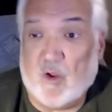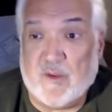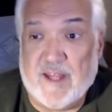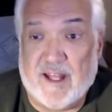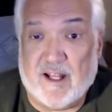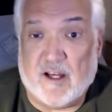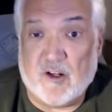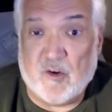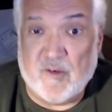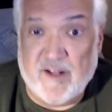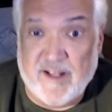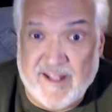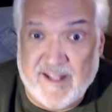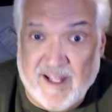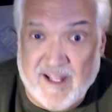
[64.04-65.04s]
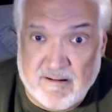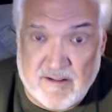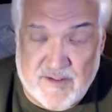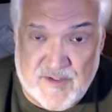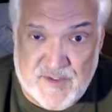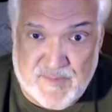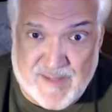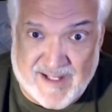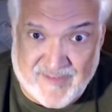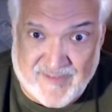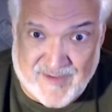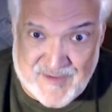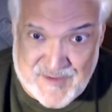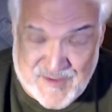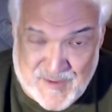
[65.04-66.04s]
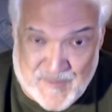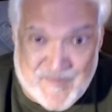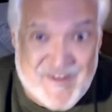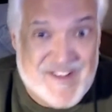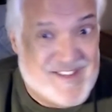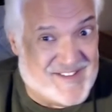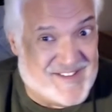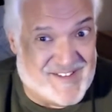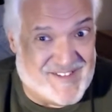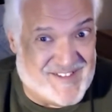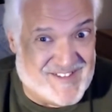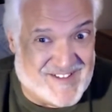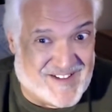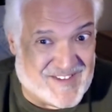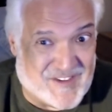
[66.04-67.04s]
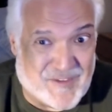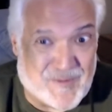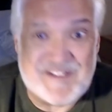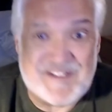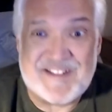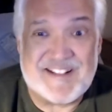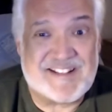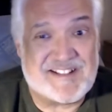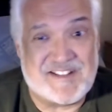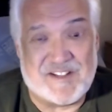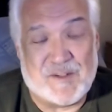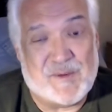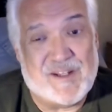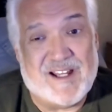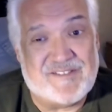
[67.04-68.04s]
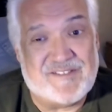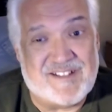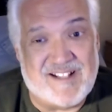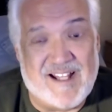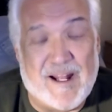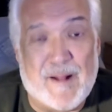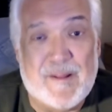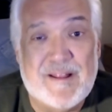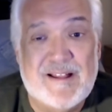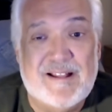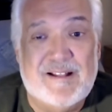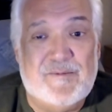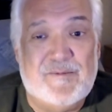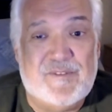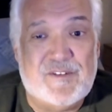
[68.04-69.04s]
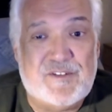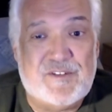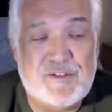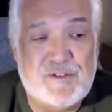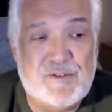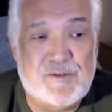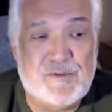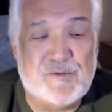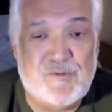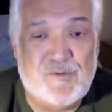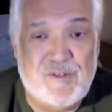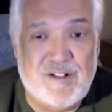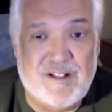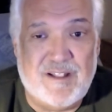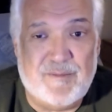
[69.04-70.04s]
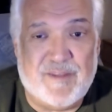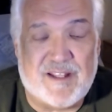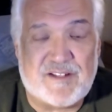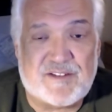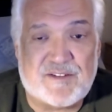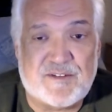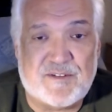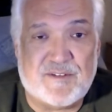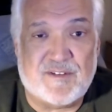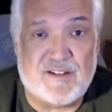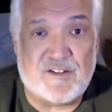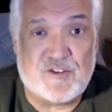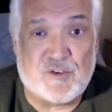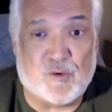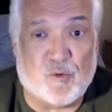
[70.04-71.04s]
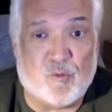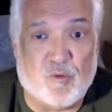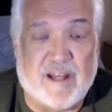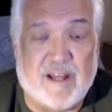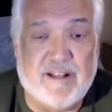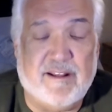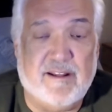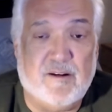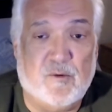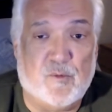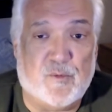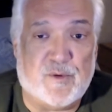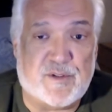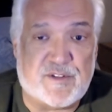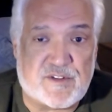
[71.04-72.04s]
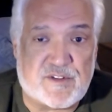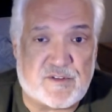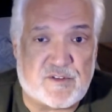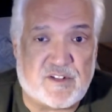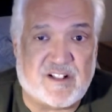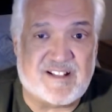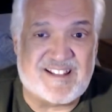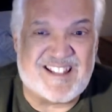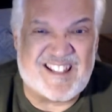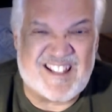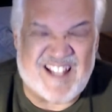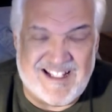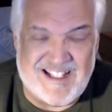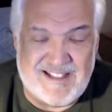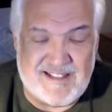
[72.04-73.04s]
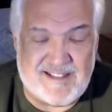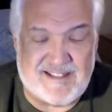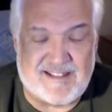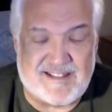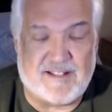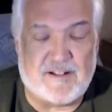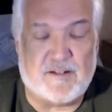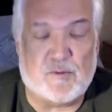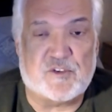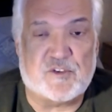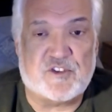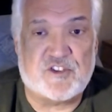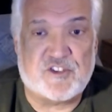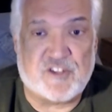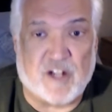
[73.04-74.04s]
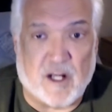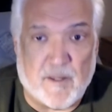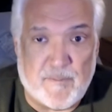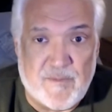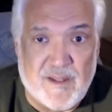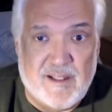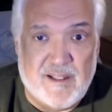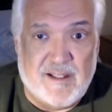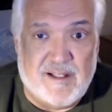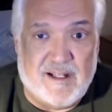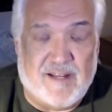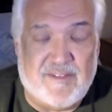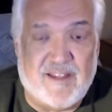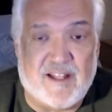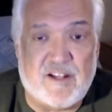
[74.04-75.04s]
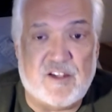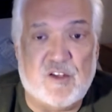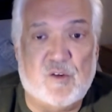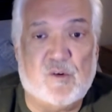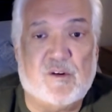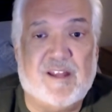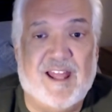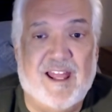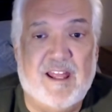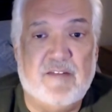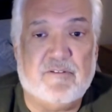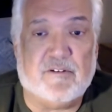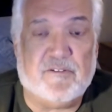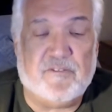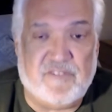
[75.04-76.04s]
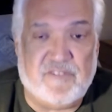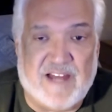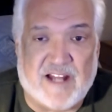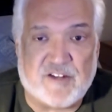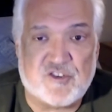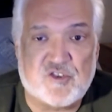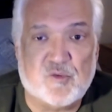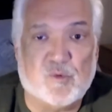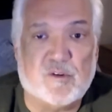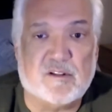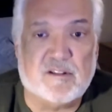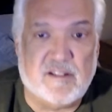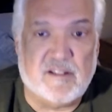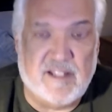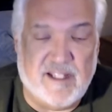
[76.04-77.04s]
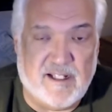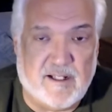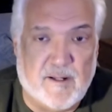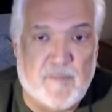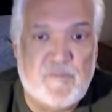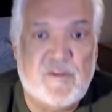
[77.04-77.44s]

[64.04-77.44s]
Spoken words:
only had 180 characters back then too, not the 360 that we have today, to really make certain that your writing was concise, that it was sharp, and that you gave a factual link